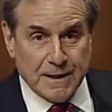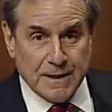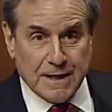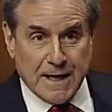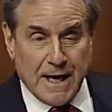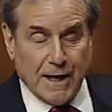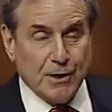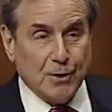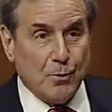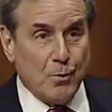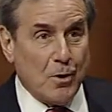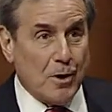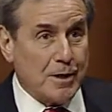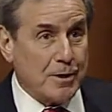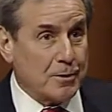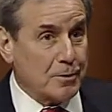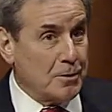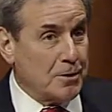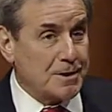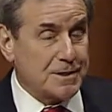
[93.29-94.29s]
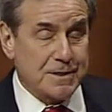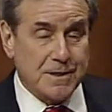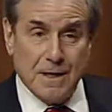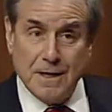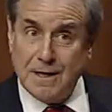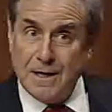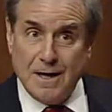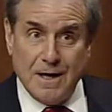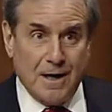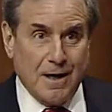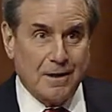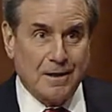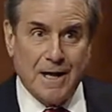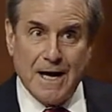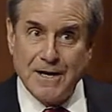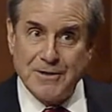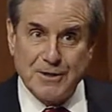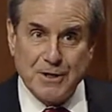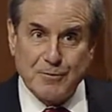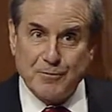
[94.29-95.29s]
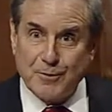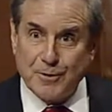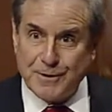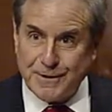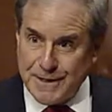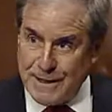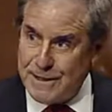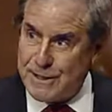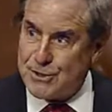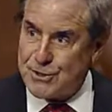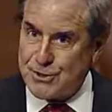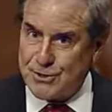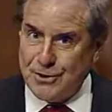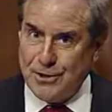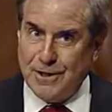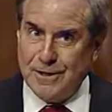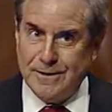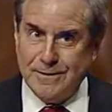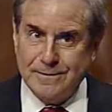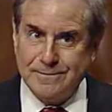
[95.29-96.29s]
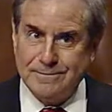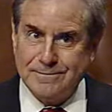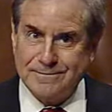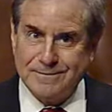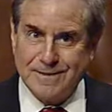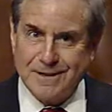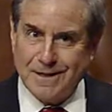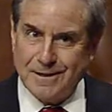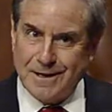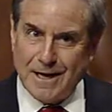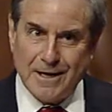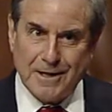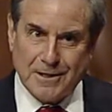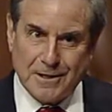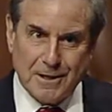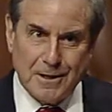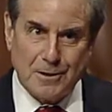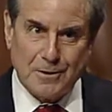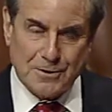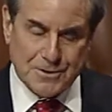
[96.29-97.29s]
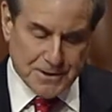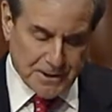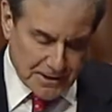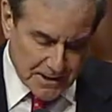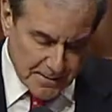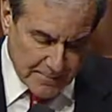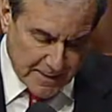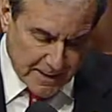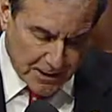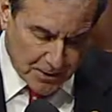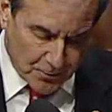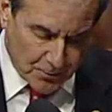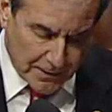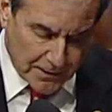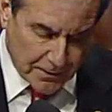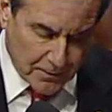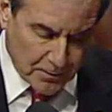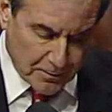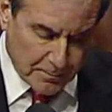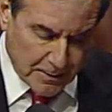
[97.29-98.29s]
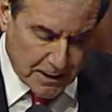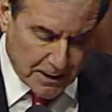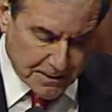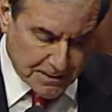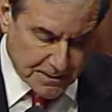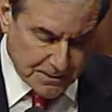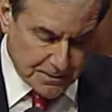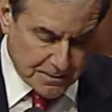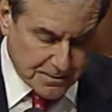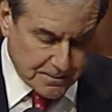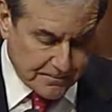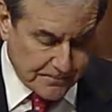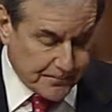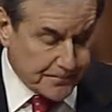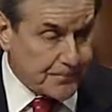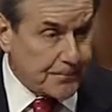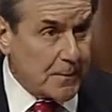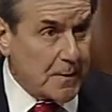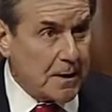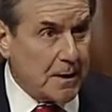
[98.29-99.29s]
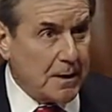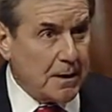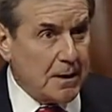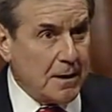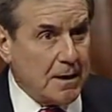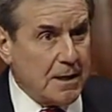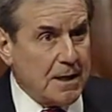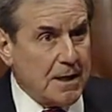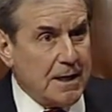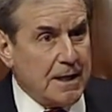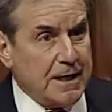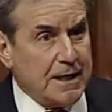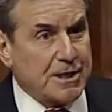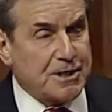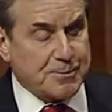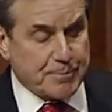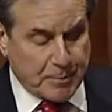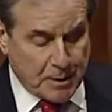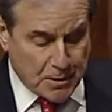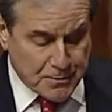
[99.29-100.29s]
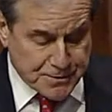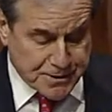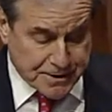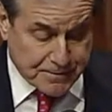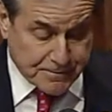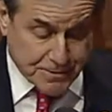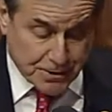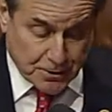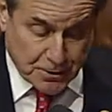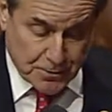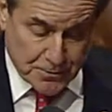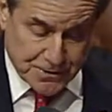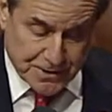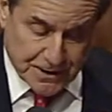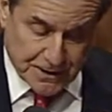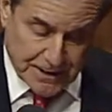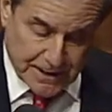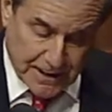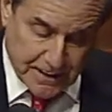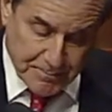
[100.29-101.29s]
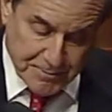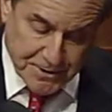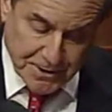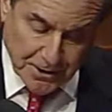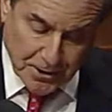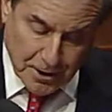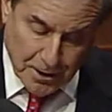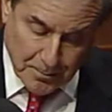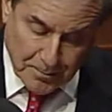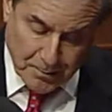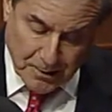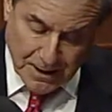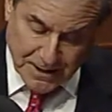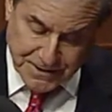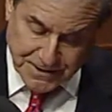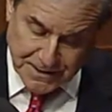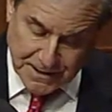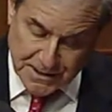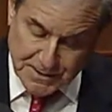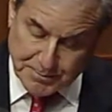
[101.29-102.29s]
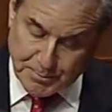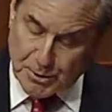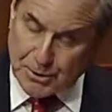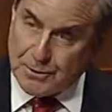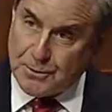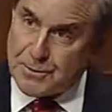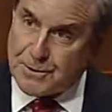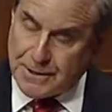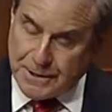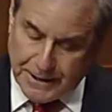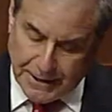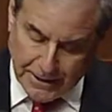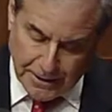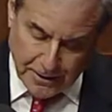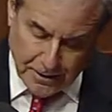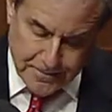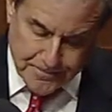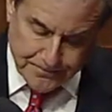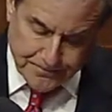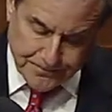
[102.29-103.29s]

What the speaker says: and the water looks a lot different than it should. A lot of colors that come out of Crayola boxes. Explosives used in the MTR process pollute the air,